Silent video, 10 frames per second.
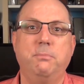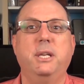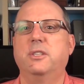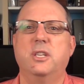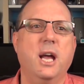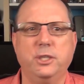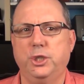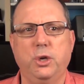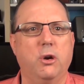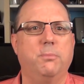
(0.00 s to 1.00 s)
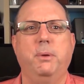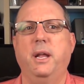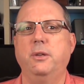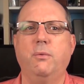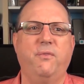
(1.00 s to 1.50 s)
but it's not sharp and
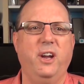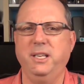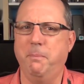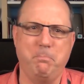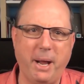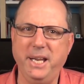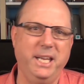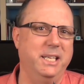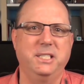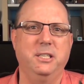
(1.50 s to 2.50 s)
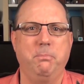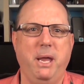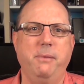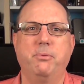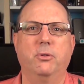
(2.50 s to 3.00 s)
I don't find it biting into the
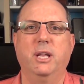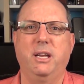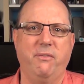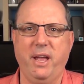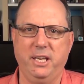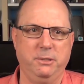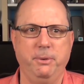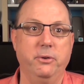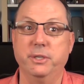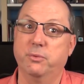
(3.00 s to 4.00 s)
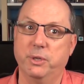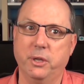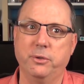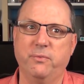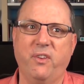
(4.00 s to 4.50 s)
paper like I've had experience with
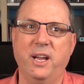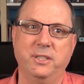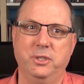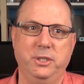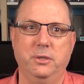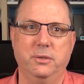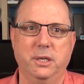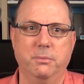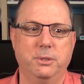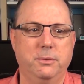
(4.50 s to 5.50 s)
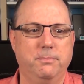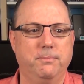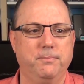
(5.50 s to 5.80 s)
other fine steel nibs.